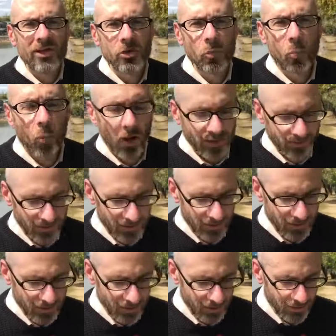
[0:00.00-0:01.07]
when you
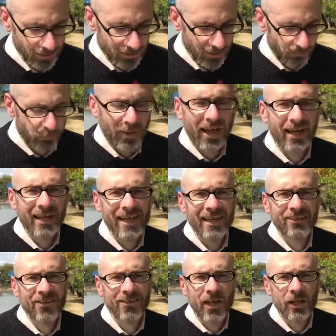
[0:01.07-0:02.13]
wanted, buy
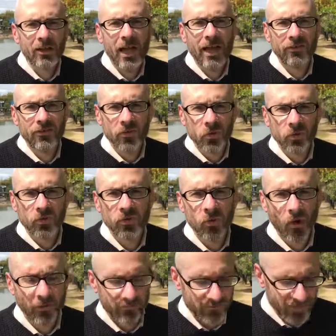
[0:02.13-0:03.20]
and sell as you
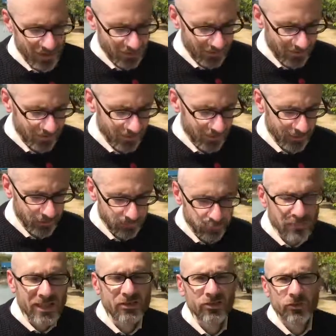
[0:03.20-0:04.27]
saw fit,
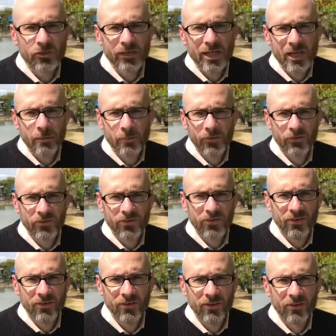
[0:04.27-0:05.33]
meet your
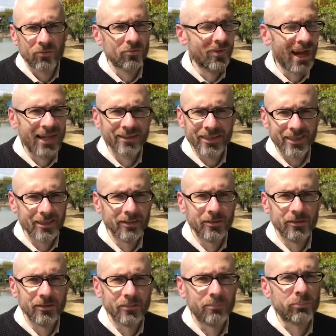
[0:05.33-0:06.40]
neighbors, rally,
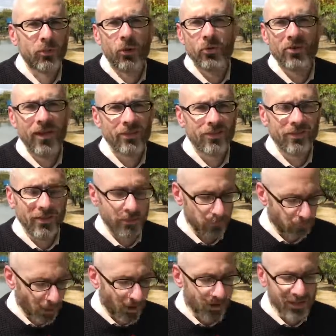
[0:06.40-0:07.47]
protest,
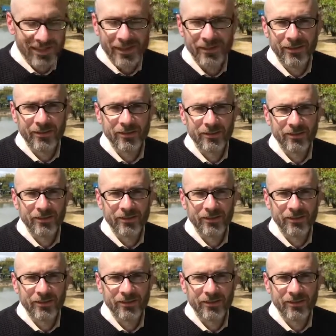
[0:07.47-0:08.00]
party,